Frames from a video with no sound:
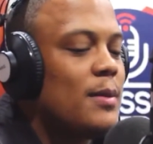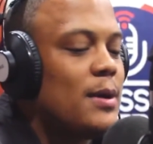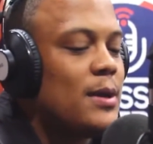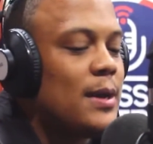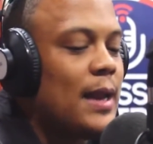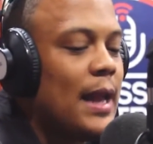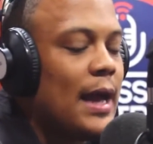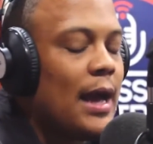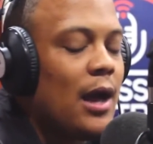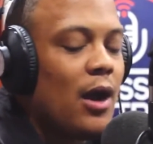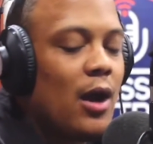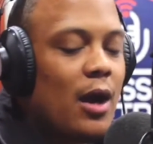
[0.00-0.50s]

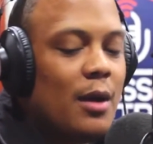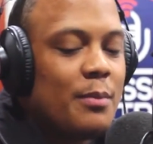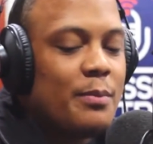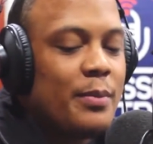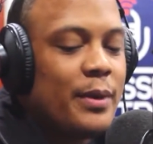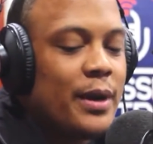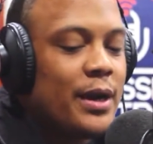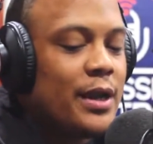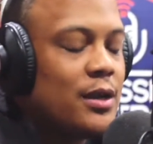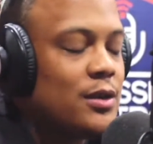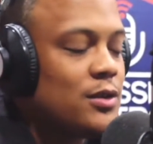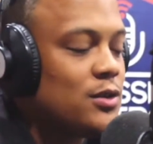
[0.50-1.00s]
about like our
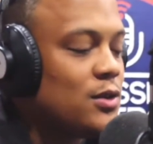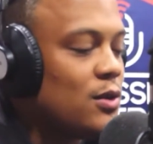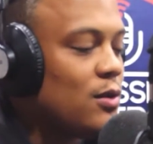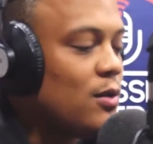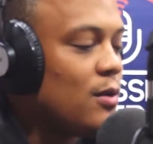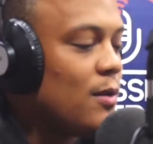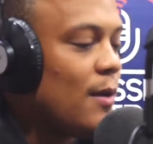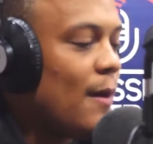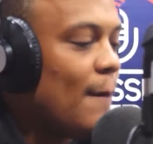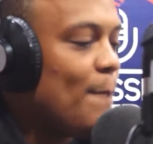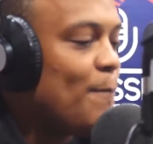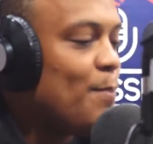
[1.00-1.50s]
upbringing.
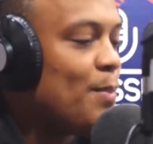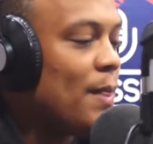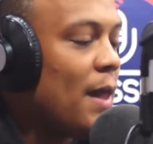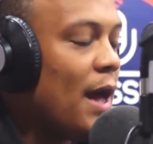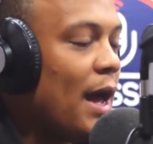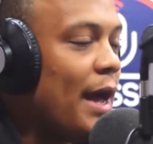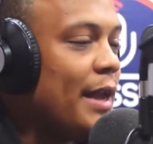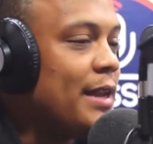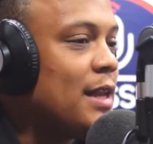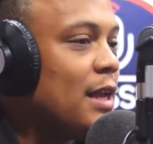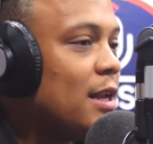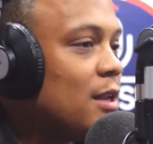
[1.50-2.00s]
So
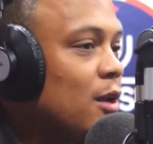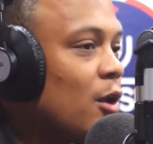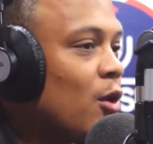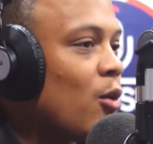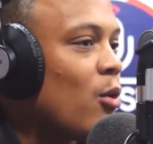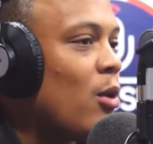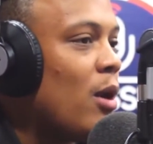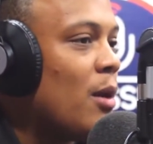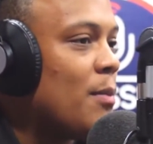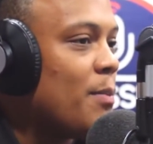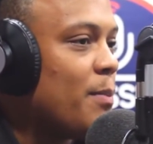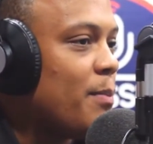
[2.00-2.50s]
mm. I did
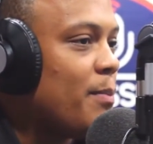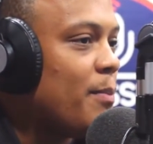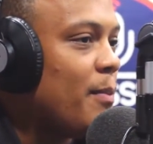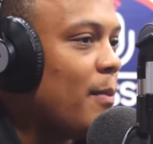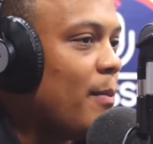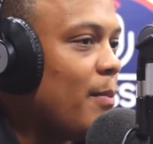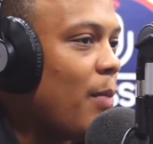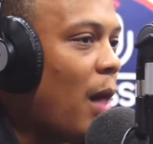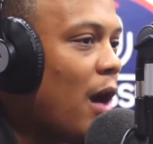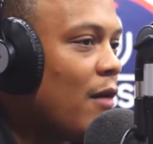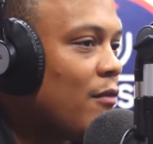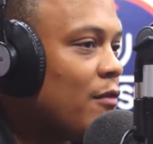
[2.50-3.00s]
grow up
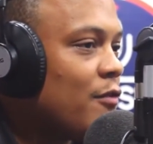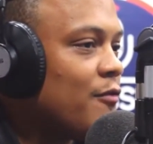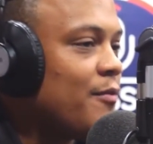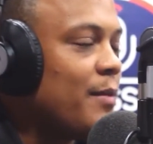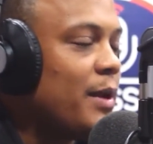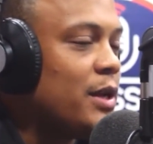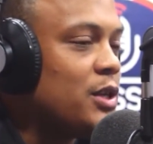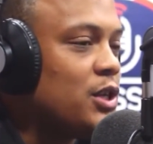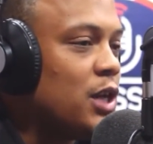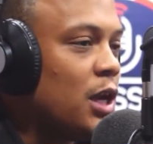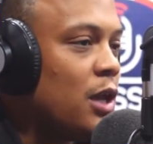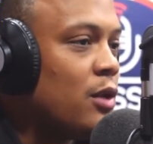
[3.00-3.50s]
half of
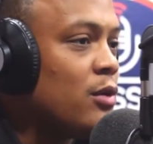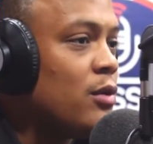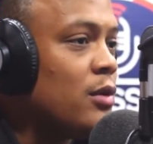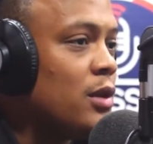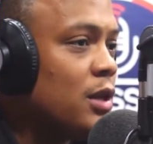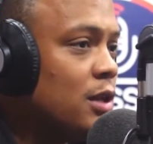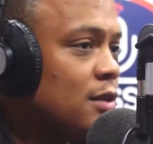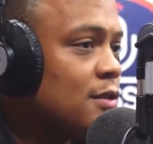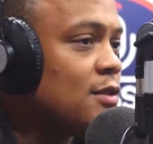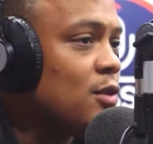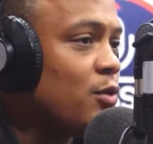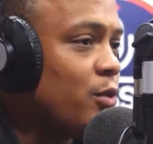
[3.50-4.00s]
my childhood
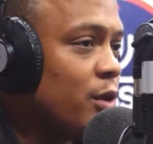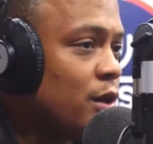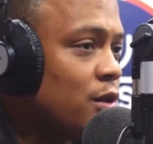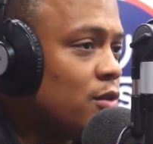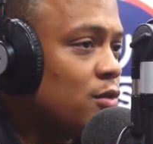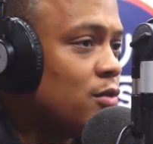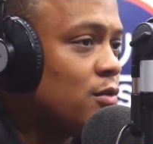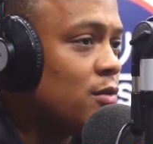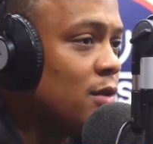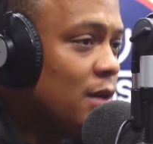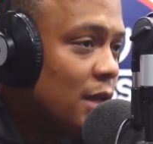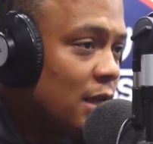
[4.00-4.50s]
in
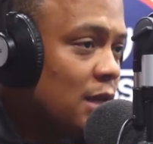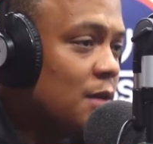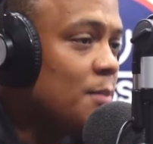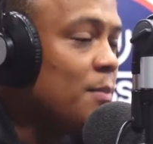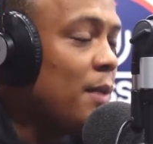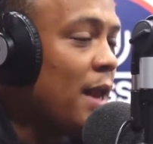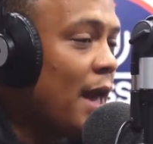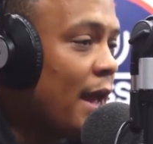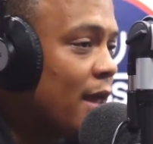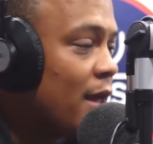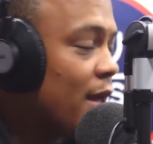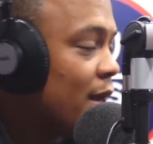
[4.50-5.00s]
Soweto in a
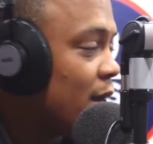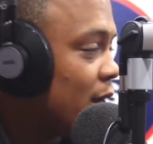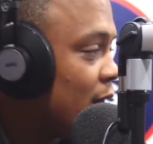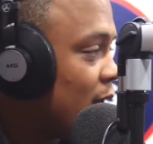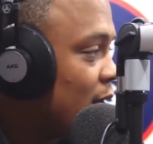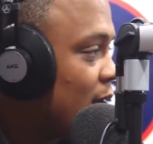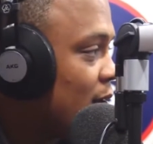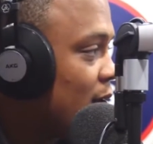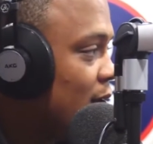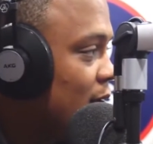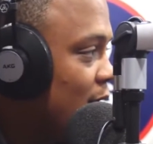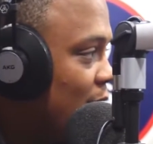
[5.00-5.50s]
black
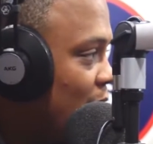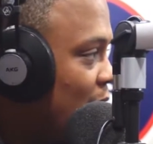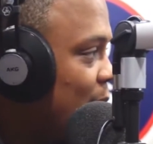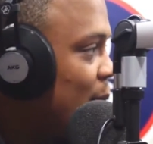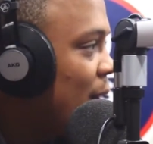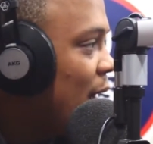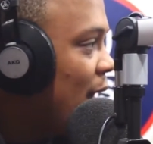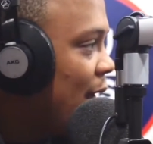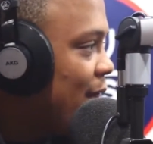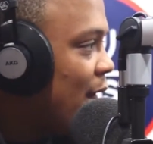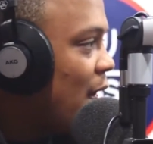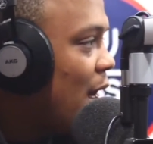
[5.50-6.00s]
area, mm-hmm. and
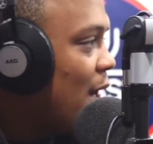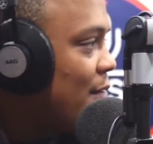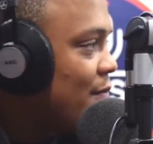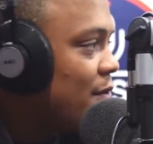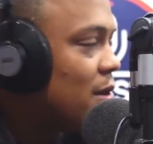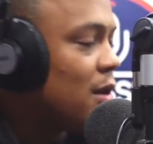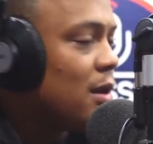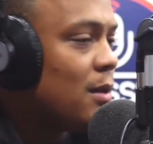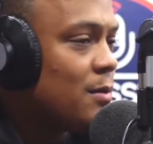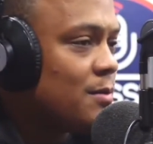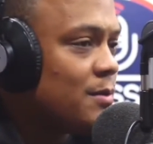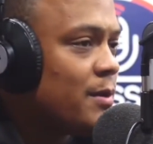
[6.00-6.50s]
my other half
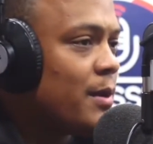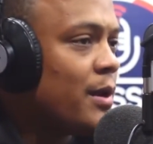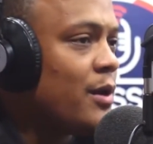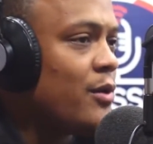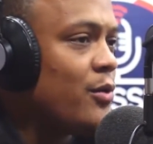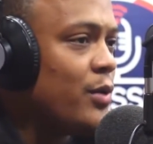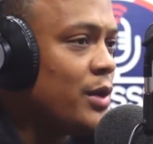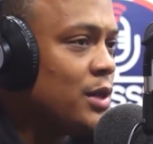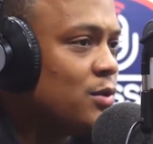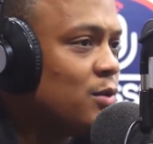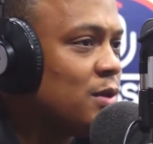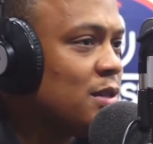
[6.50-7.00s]
in Klipspruit
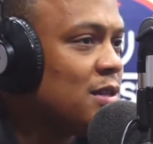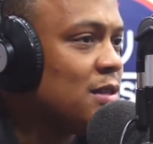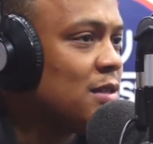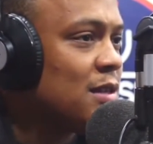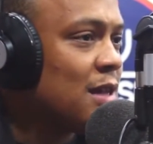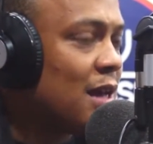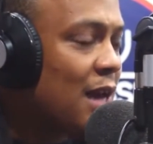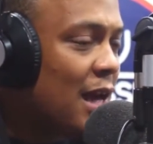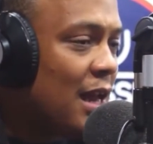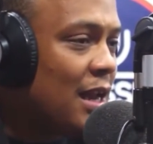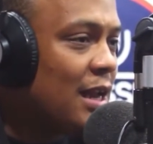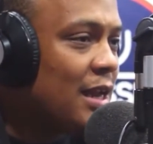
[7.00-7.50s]
West, which
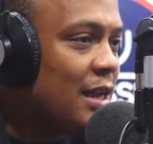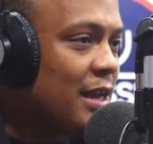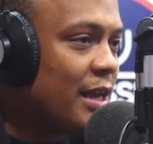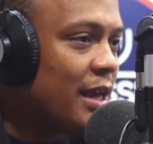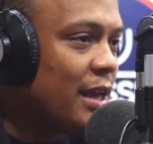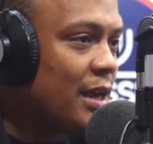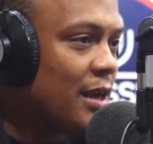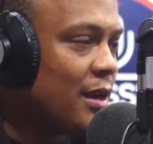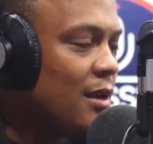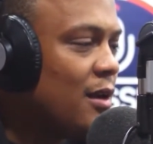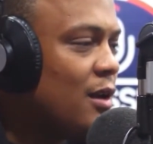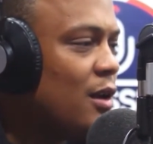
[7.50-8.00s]
is a colored
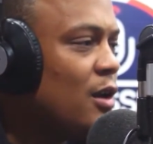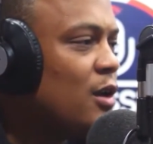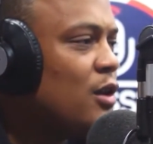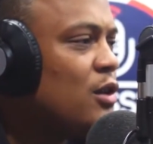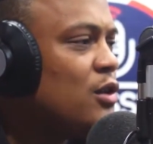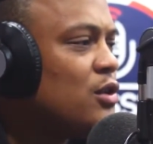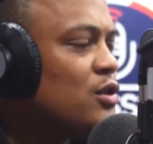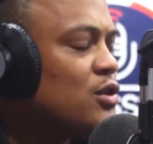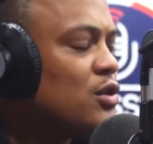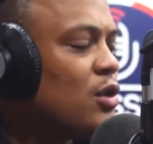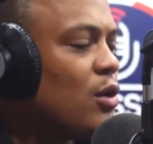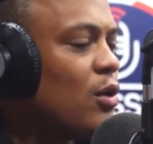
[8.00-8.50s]
area. area.
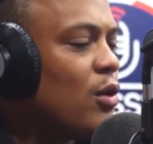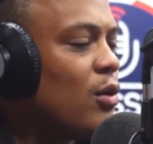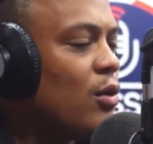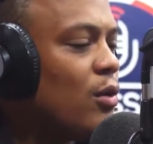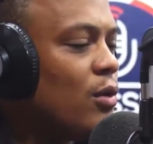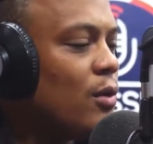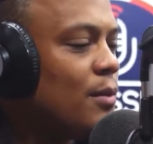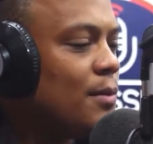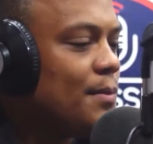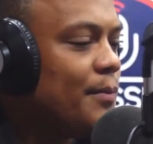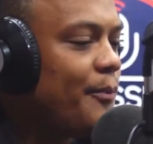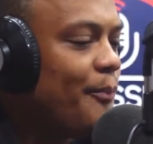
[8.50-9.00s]
Yeah.
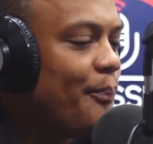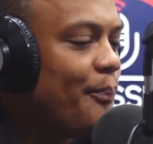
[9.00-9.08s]
So